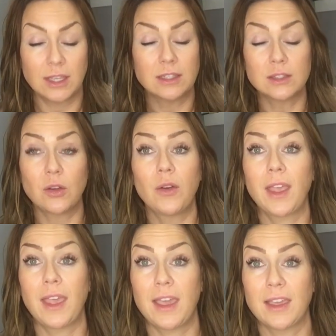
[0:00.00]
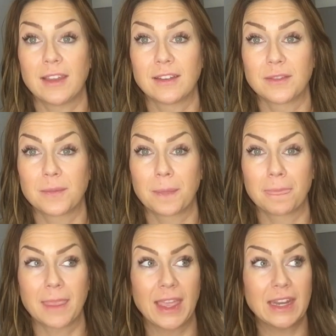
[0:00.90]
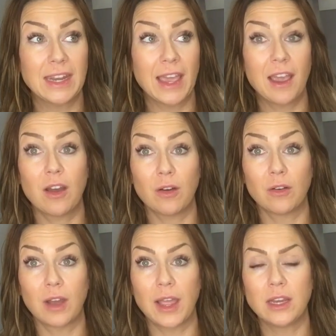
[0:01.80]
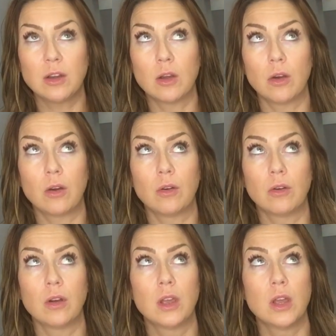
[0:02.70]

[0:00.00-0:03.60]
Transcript: it's okay. And now I know